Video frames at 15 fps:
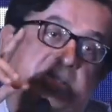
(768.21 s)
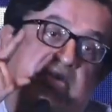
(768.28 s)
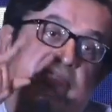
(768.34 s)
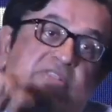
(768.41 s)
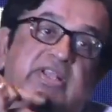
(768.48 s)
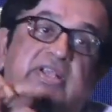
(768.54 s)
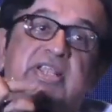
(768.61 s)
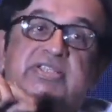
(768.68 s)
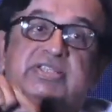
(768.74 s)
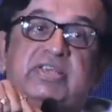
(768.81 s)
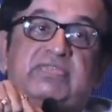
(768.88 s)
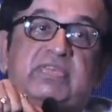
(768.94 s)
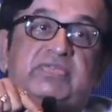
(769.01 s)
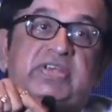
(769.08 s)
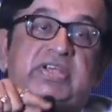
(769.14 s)
Within less
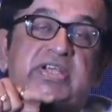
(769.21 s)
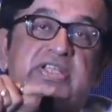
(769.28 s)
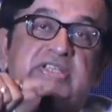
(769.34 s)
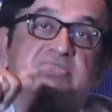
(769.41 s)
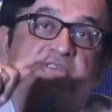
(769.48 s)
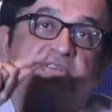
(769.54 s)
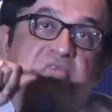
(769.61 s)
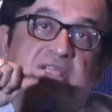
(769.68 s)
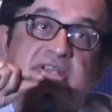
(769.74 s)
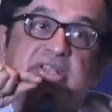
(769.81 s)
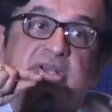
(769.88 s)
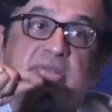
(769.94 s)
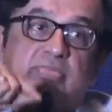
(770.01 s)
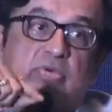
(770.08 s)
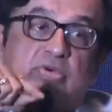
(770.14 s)
than 15 days, you will find the
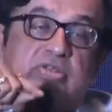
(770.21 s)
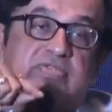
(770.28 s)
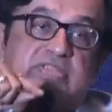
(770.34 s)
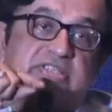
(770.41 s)
report of